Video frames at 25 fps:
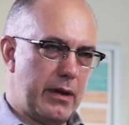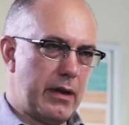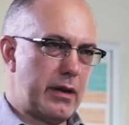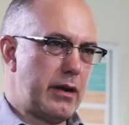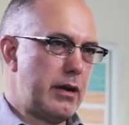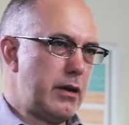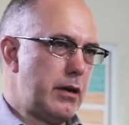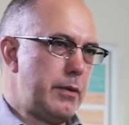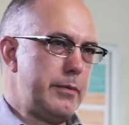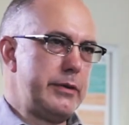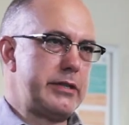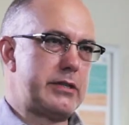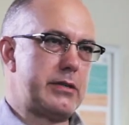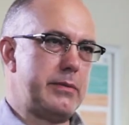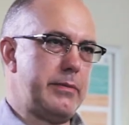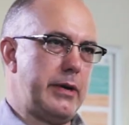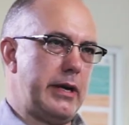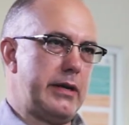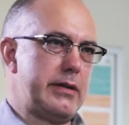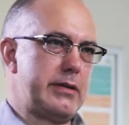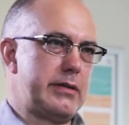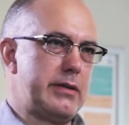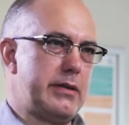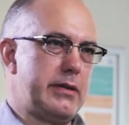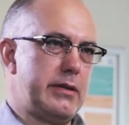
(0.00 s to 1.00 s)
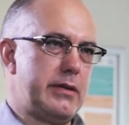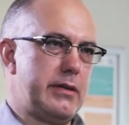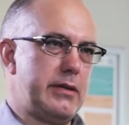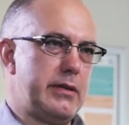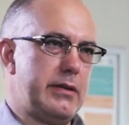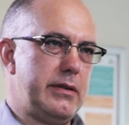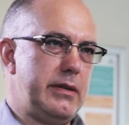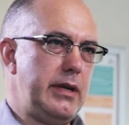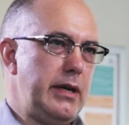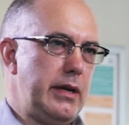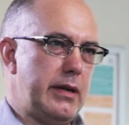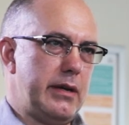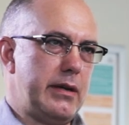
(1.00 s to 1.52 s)
An enormous amount,
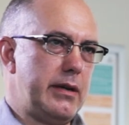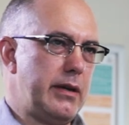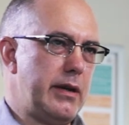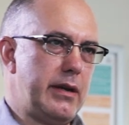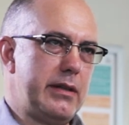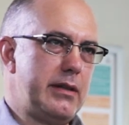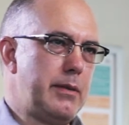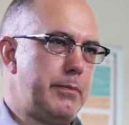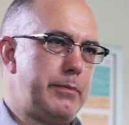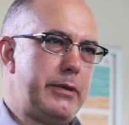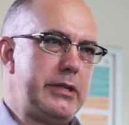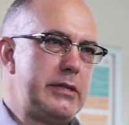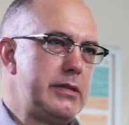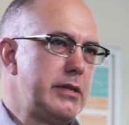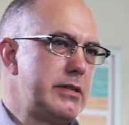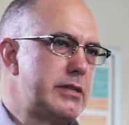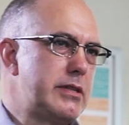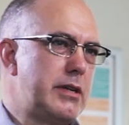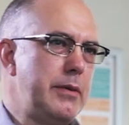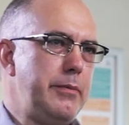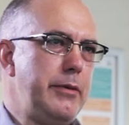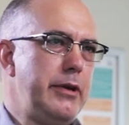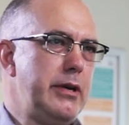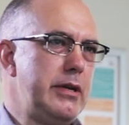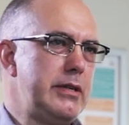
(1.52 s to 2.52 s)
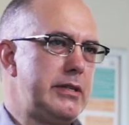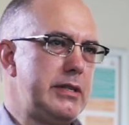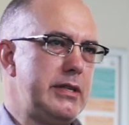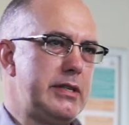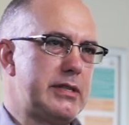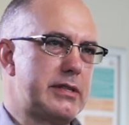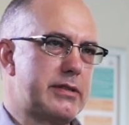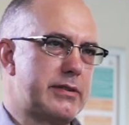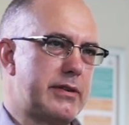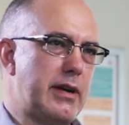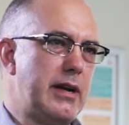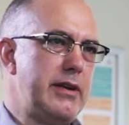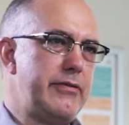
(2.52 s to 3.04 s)
yeah. And the business community is
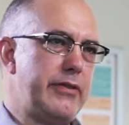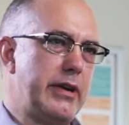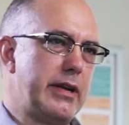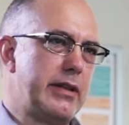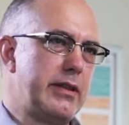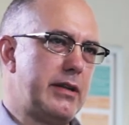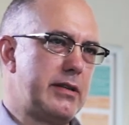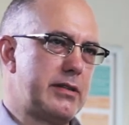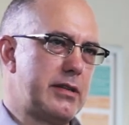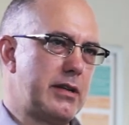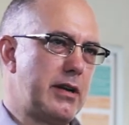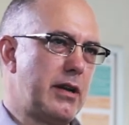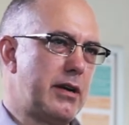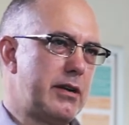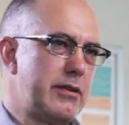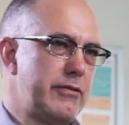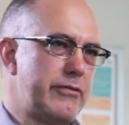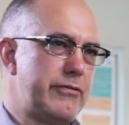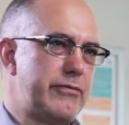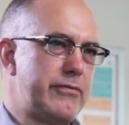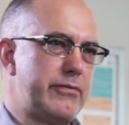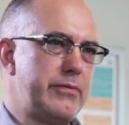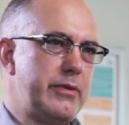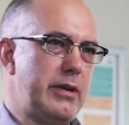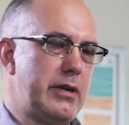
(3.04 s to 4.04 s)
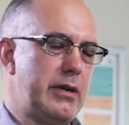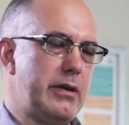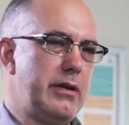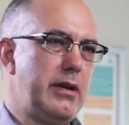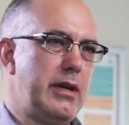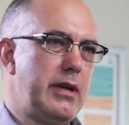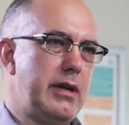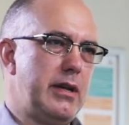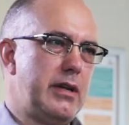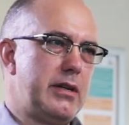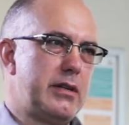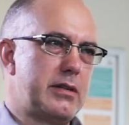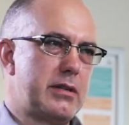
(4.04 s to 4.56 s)
thriving. There's a lot of, you know,
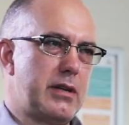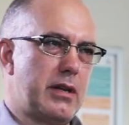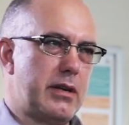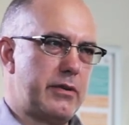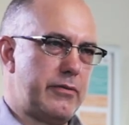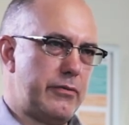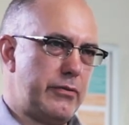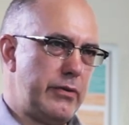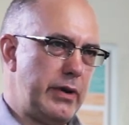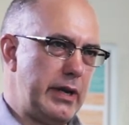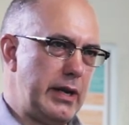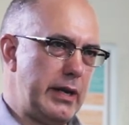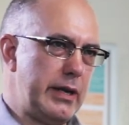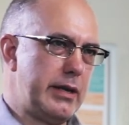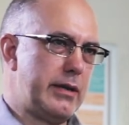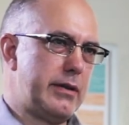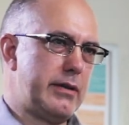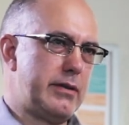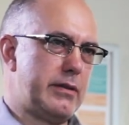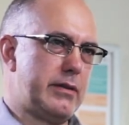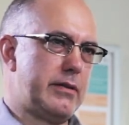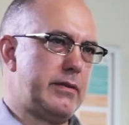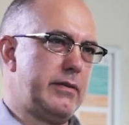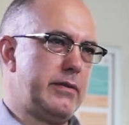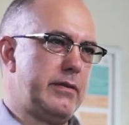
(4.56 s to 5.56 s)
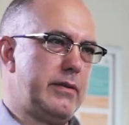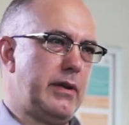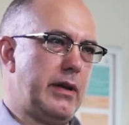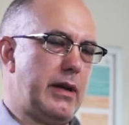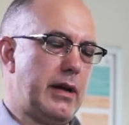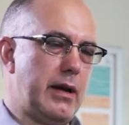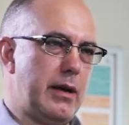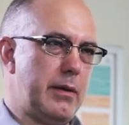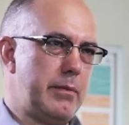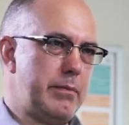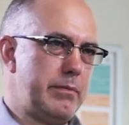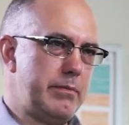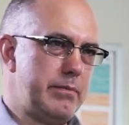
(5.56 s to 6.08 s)
there's a lot of really
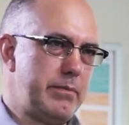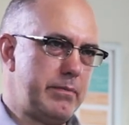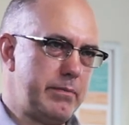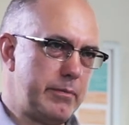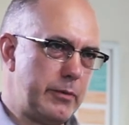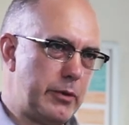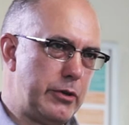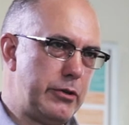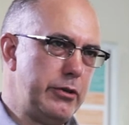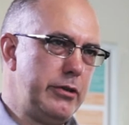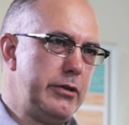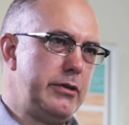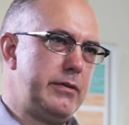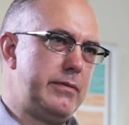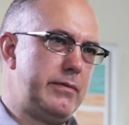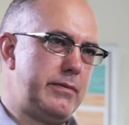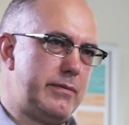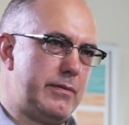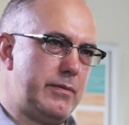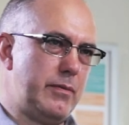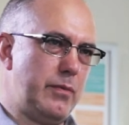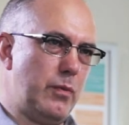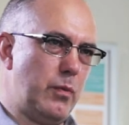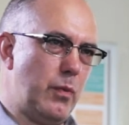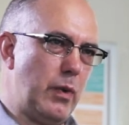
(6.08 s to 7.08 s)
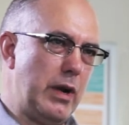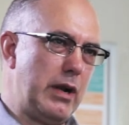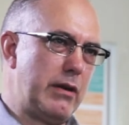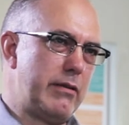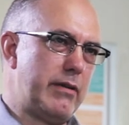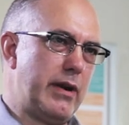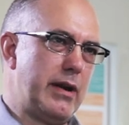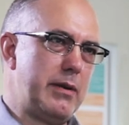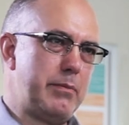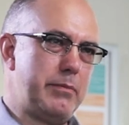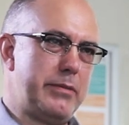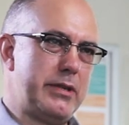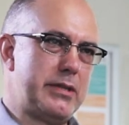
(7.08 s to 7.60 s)
good,
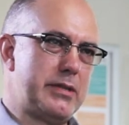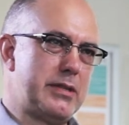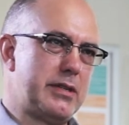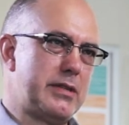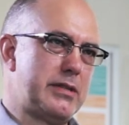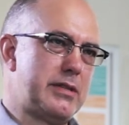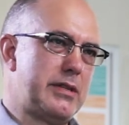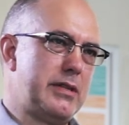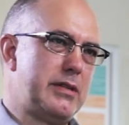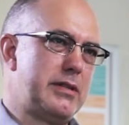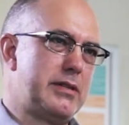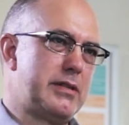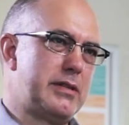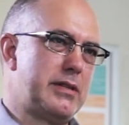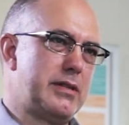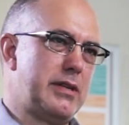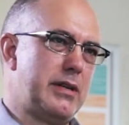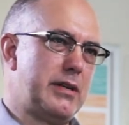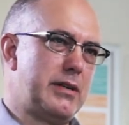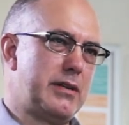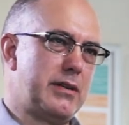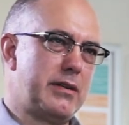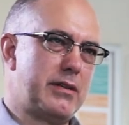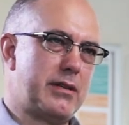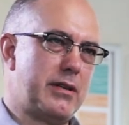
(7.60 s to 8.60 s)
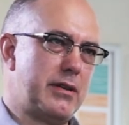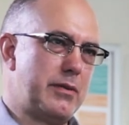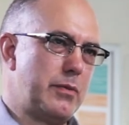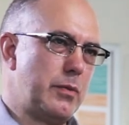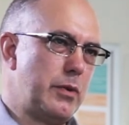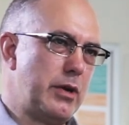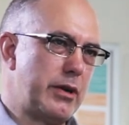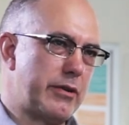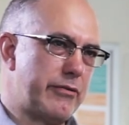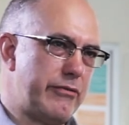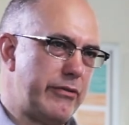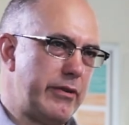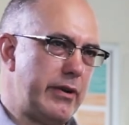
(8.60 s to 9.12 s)
well-run businesses that
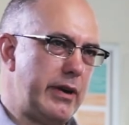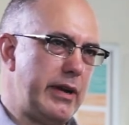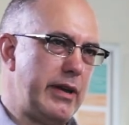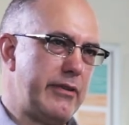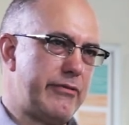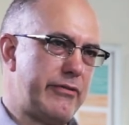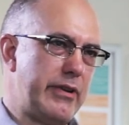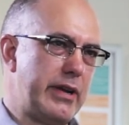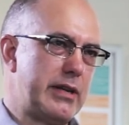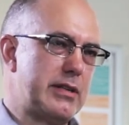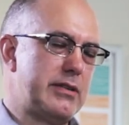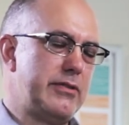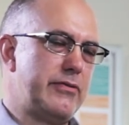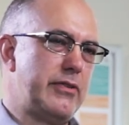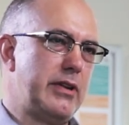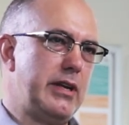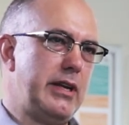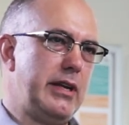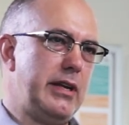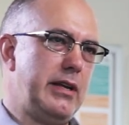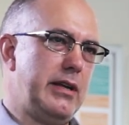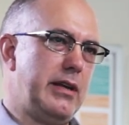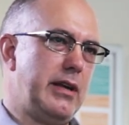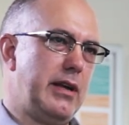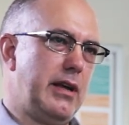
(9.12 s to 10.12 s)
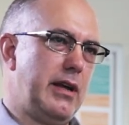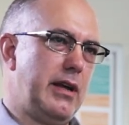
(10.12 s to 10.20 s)
work very effectively